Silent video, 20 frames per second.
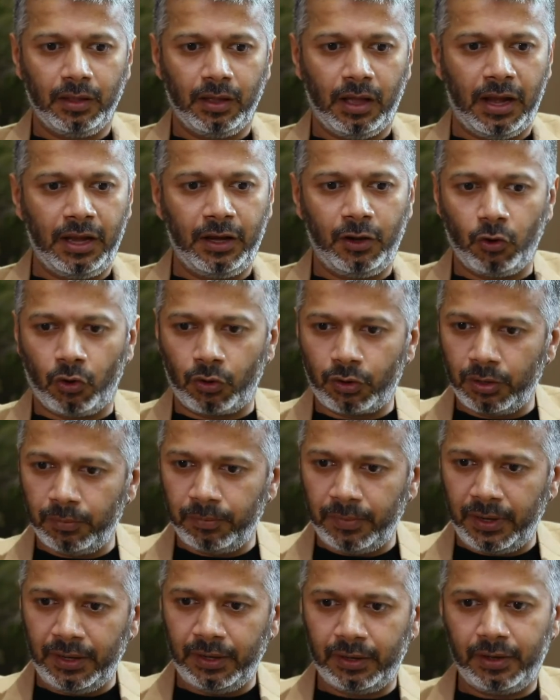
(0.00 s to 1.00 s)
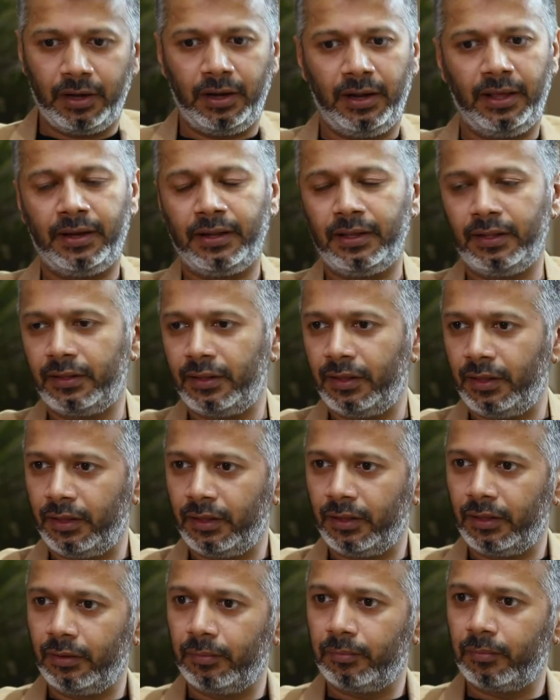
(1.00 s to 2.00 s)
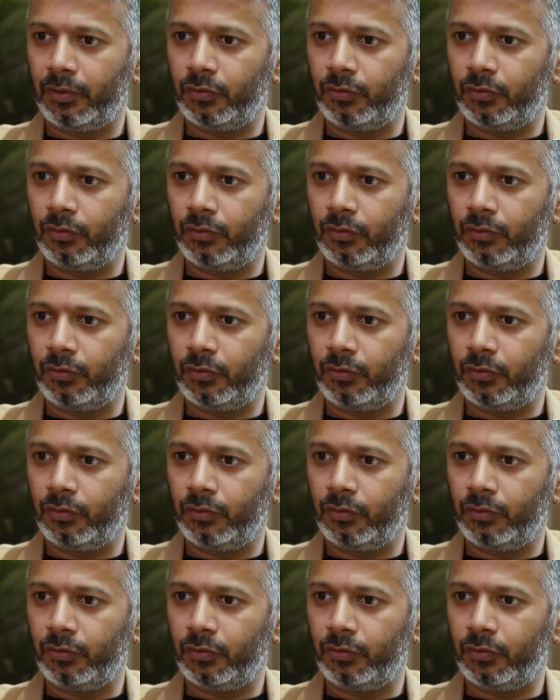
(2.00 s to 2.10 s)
I documented anything.